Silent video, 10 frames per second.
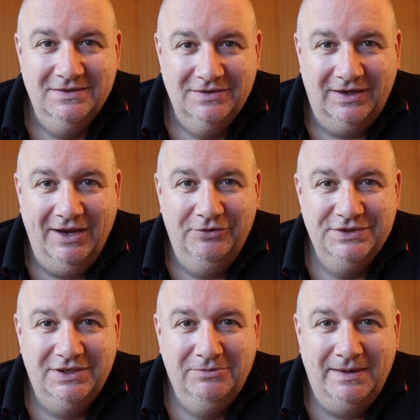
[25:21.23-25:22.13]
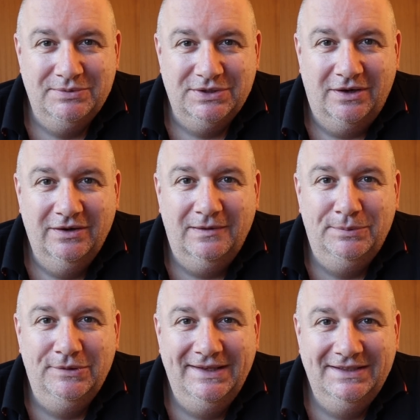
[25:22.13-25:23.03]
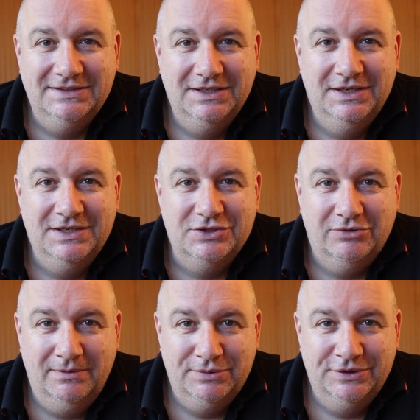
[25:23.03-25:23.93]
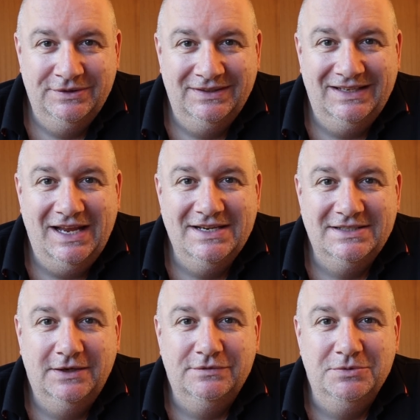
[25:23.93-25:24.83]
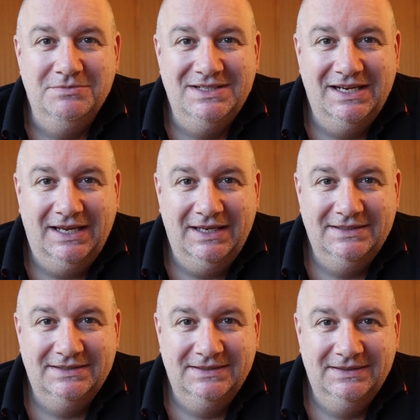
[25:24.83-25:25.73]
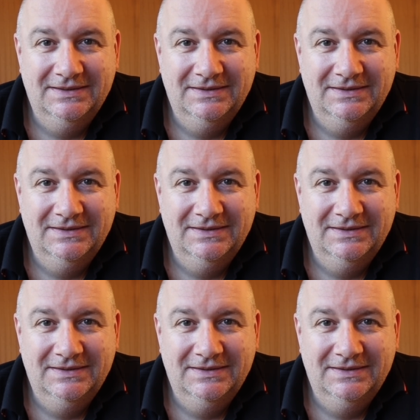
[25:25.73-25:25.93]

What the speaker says: So get onto the website, I'll put links in the description, and get yourself some tickets.